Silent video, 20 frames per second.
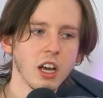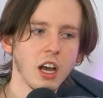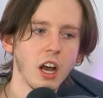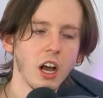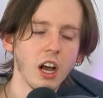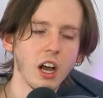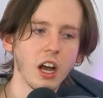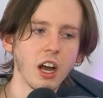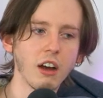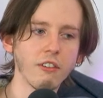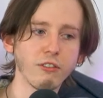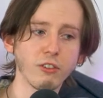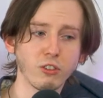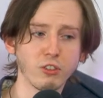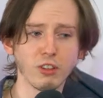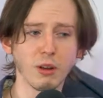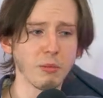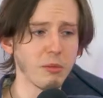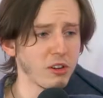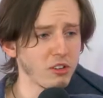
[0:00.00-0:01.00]
Uh, for
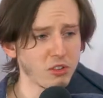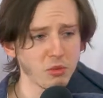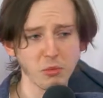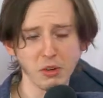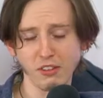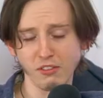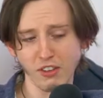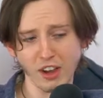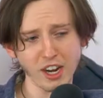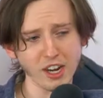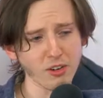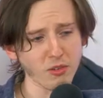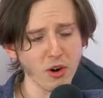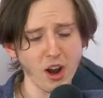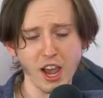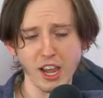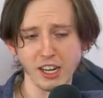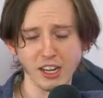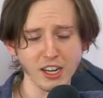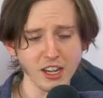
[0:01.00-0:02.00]
some reason, we invited
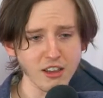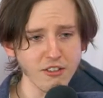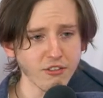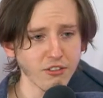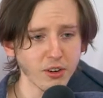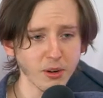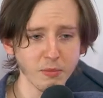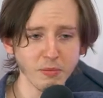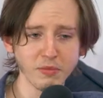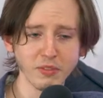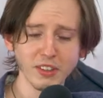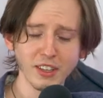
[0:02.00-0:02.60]
Ryan and Ephraim.